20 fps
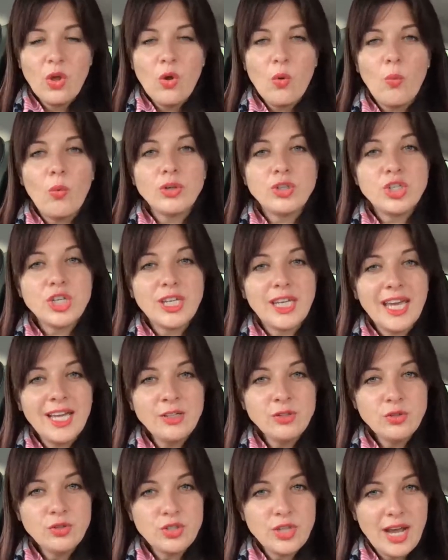What you can
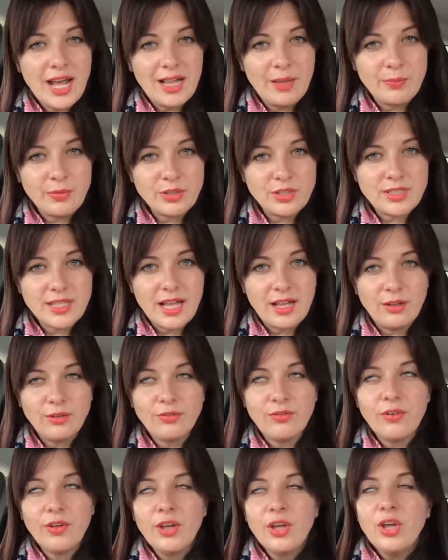do to help
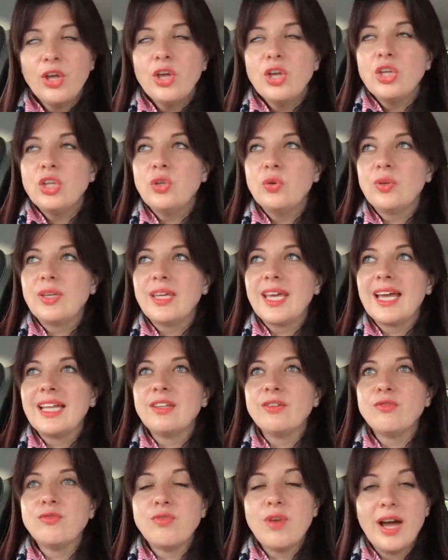yourself, you can
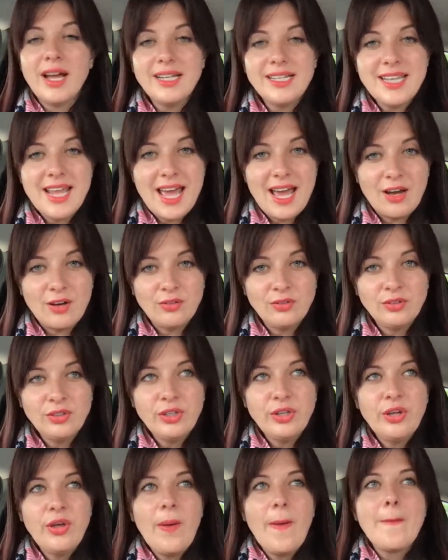write down,
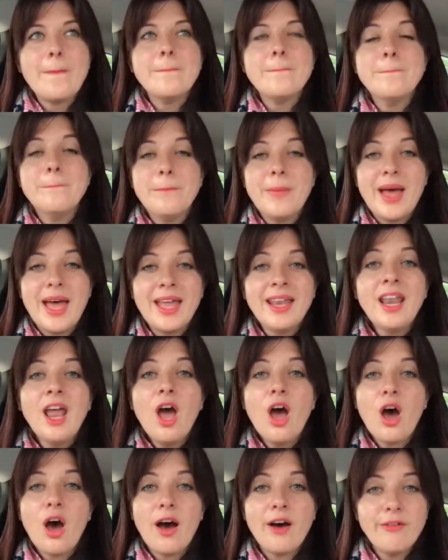men
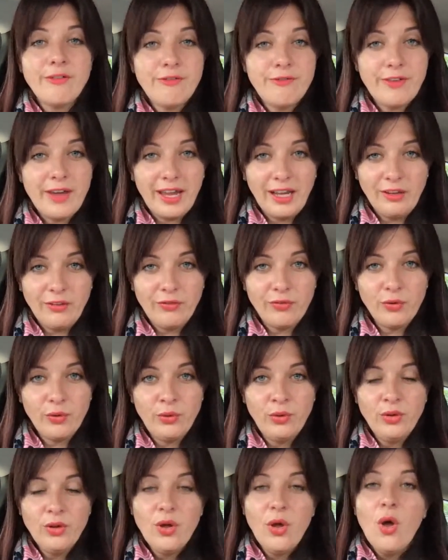are
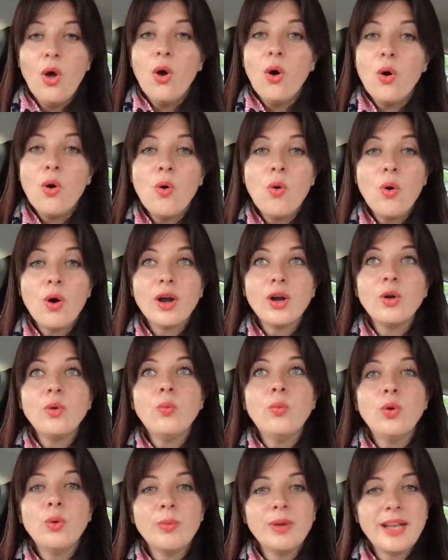faithful or
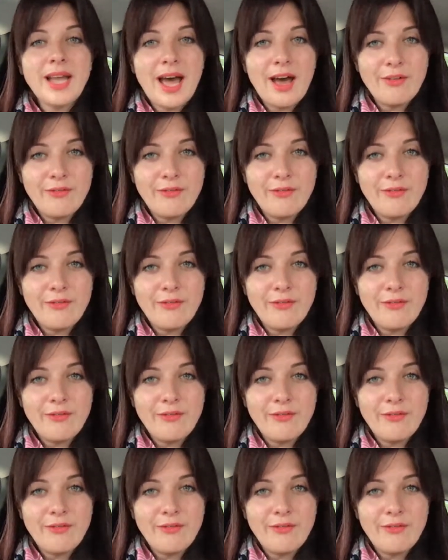women are